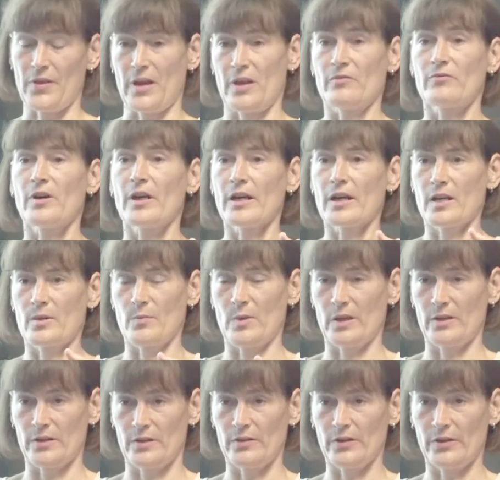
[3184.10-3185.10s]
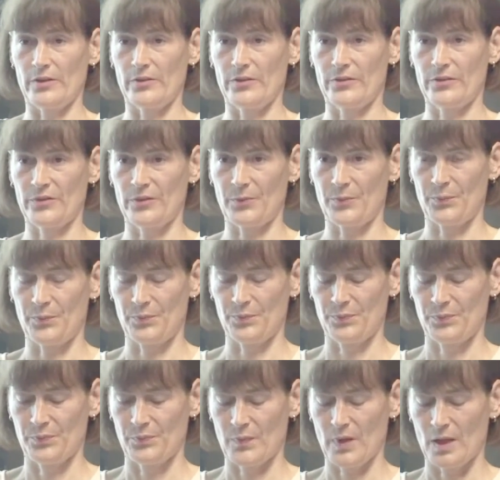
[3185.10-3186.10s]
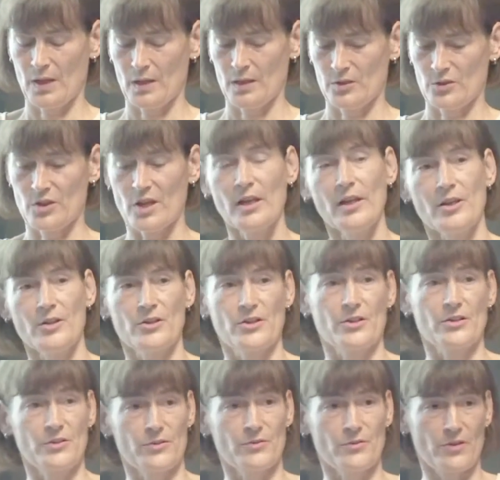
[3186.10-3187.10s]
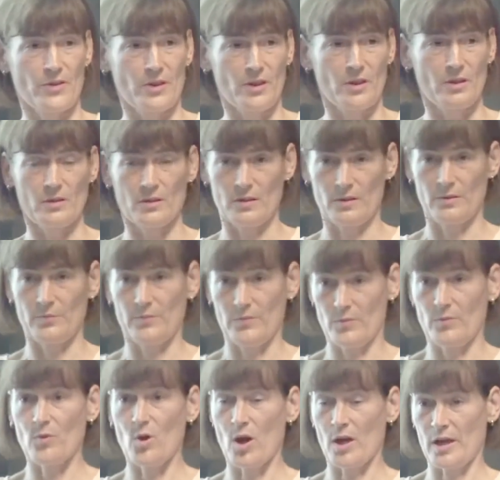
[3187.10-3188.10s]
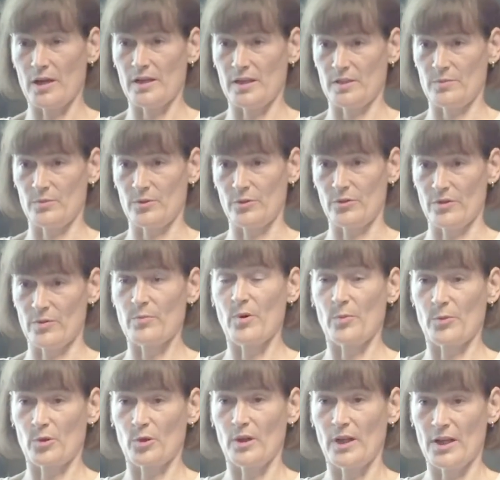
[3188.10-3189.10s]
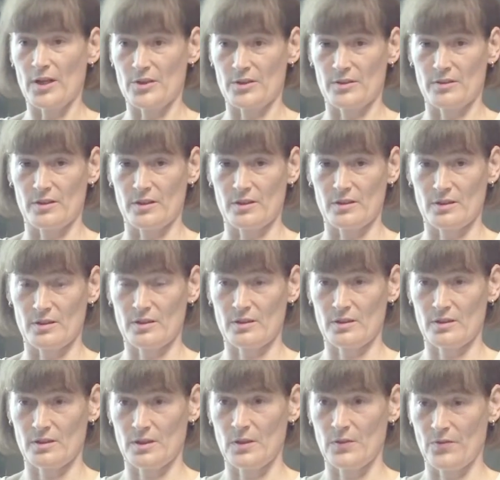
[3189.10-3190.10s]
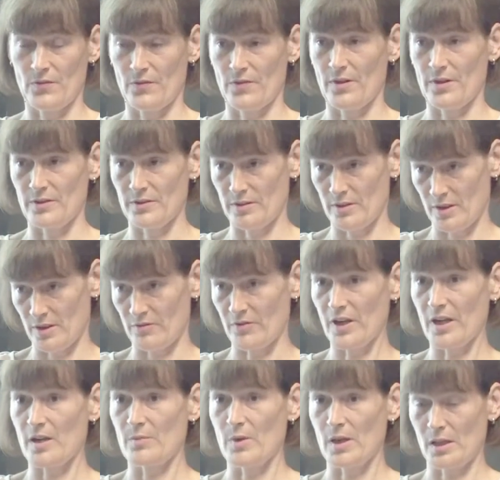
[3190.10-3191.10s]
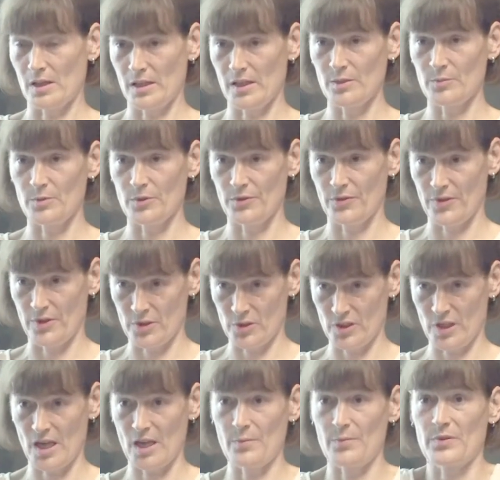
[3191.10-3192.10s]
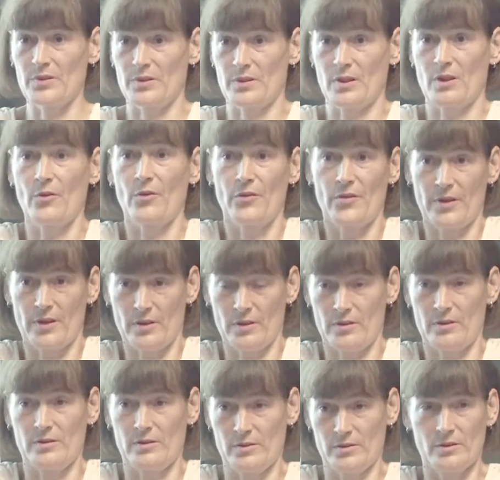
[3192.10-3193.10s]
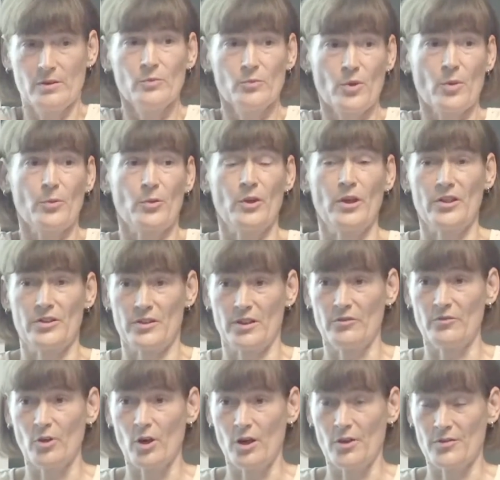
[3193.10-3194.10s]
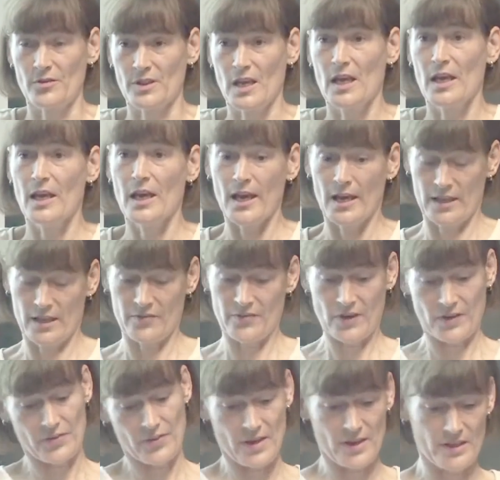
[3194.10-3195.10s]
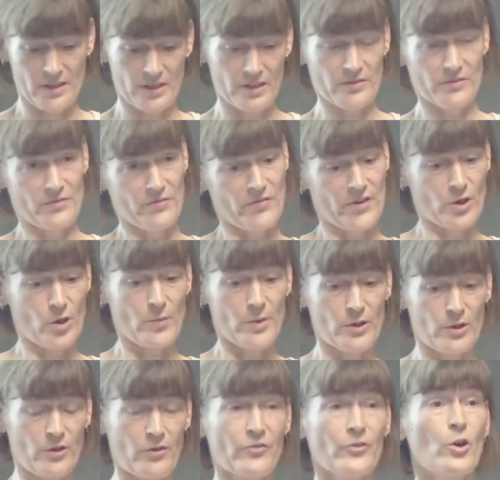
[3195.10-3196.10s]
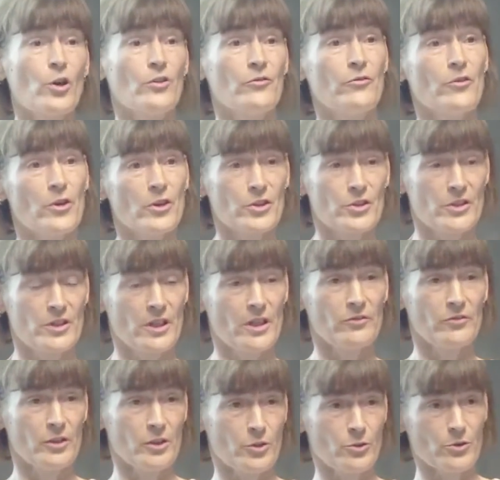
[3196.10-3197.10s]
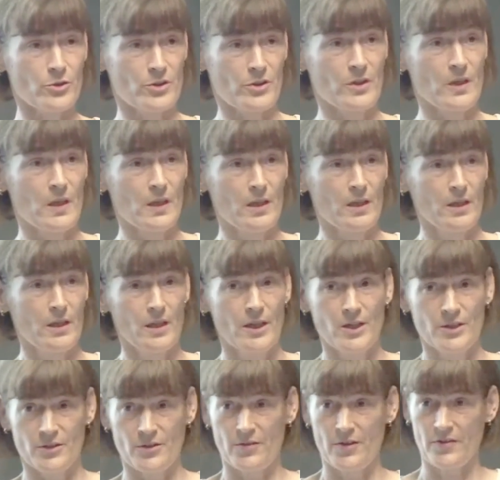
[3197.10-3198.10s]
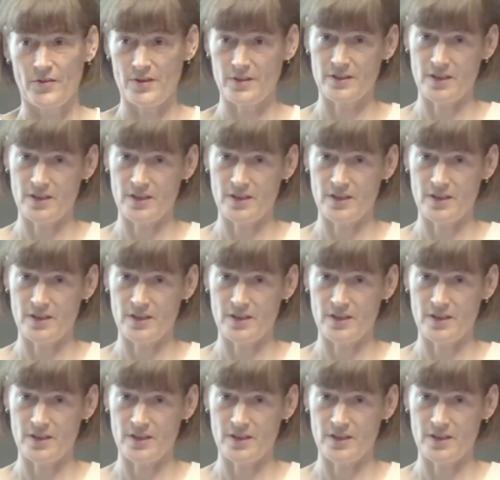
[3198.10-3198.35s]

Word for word: the environment and its challenges to the organism or to the population. And it's the environmental input that shapes how the population evolves. And in fact, there's this phenomenon of convergent evolution. So that